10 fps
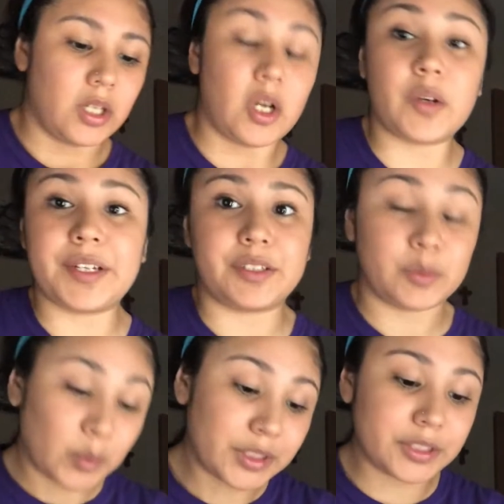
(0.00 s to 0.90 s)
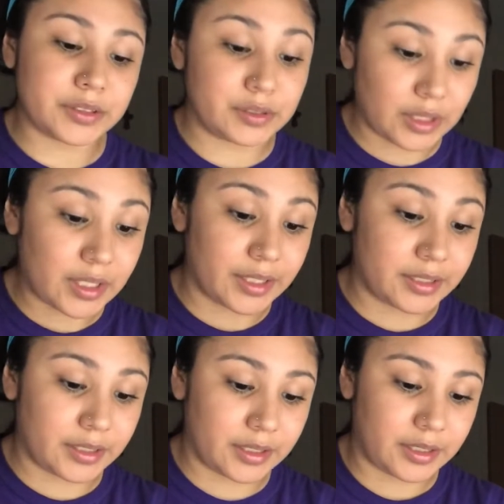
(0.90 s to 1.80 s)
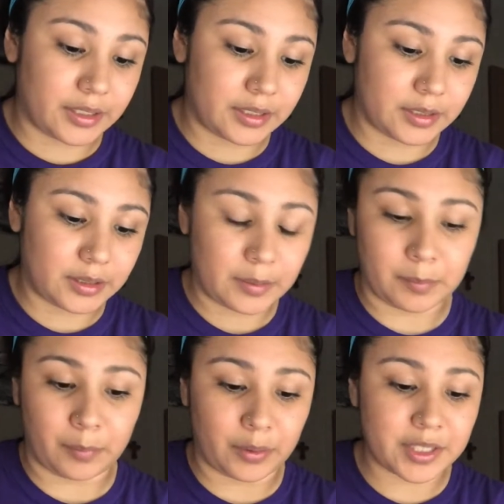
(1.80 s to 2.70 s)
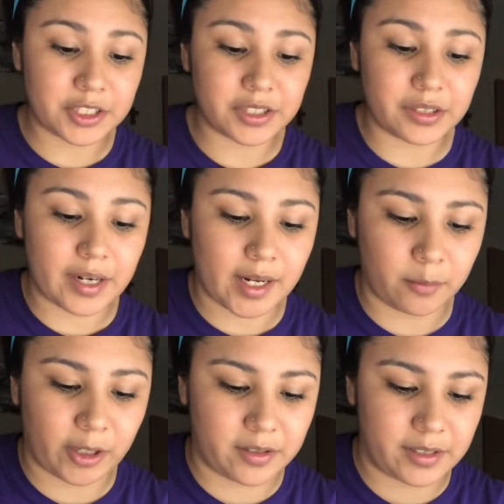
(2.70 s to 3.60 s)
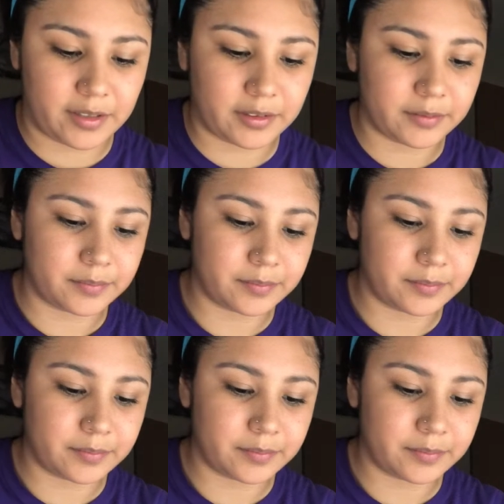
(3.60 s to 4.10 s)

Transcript: Okay, so once you're done brushing your eyebrows out,